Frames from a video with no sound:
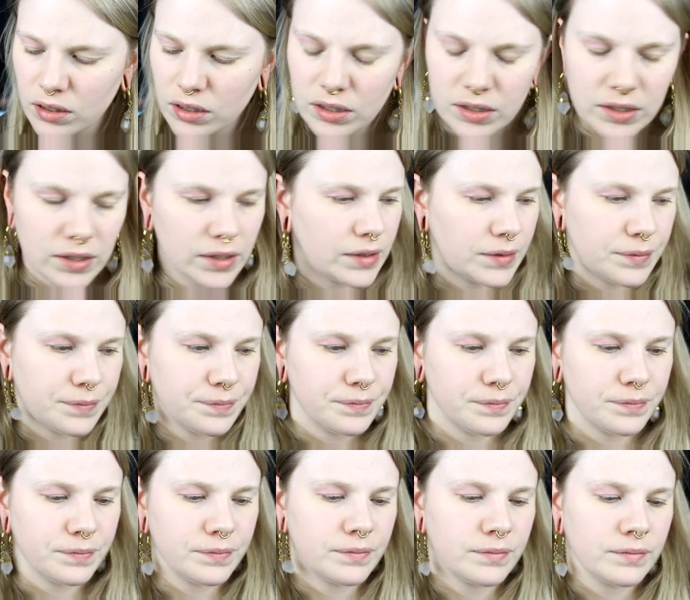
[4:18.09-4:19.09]

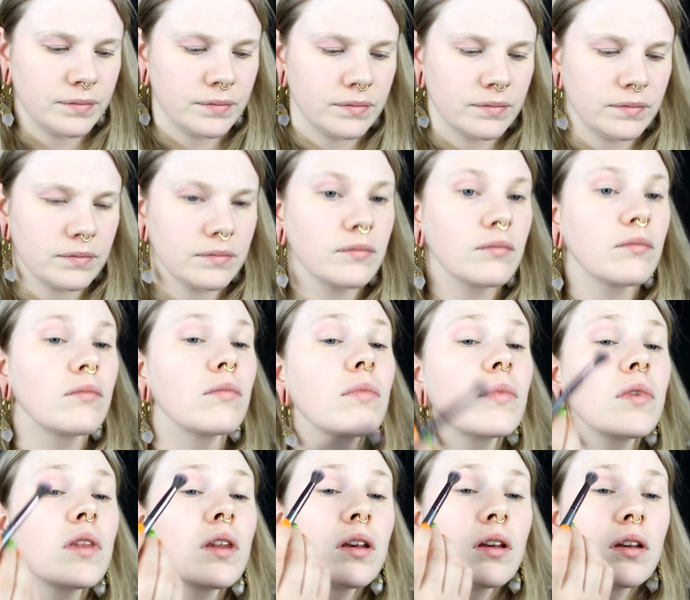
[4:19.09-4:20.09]

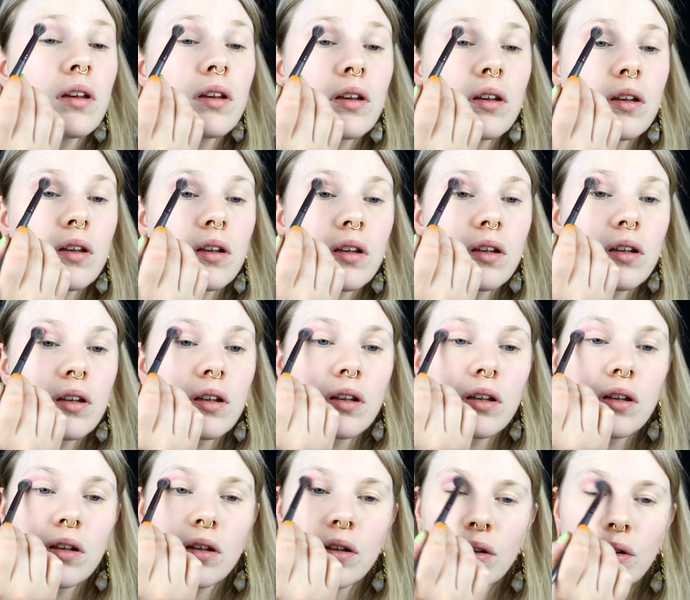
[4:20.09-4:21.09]

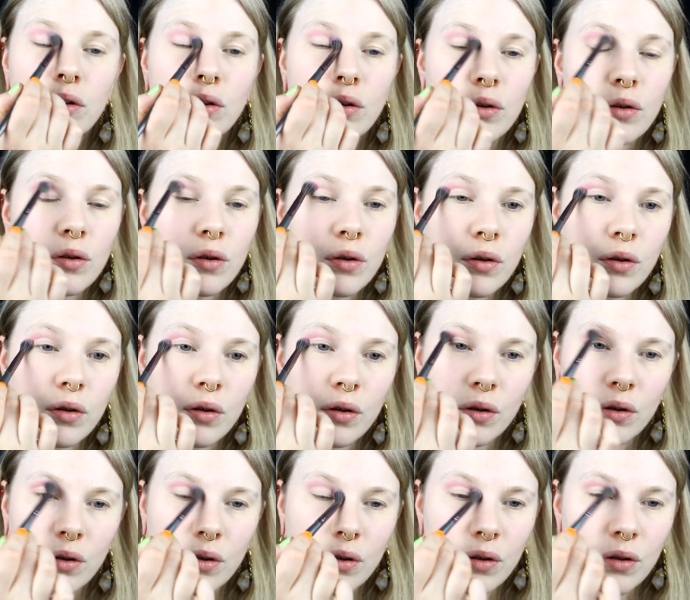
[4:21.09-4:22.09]

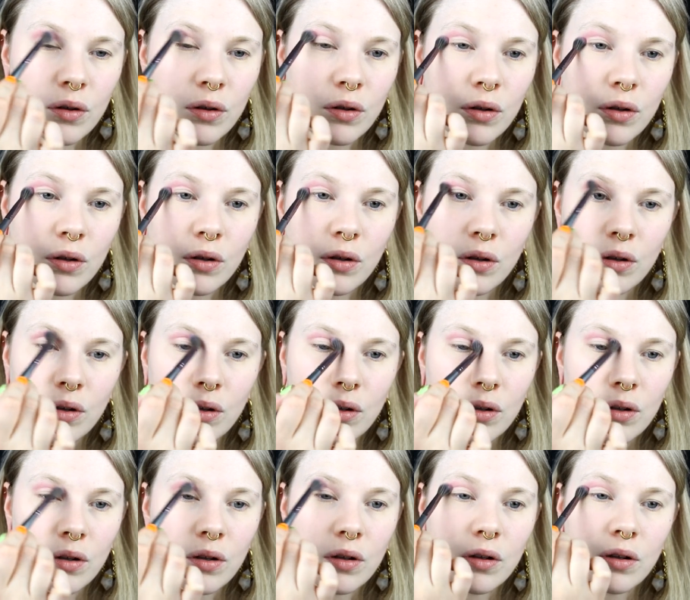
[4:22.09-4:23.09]

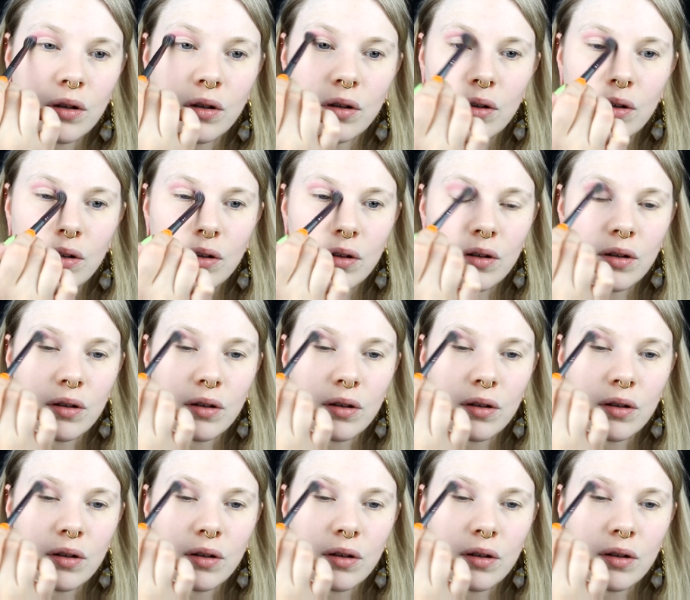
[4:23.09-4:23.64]
(no one is talking)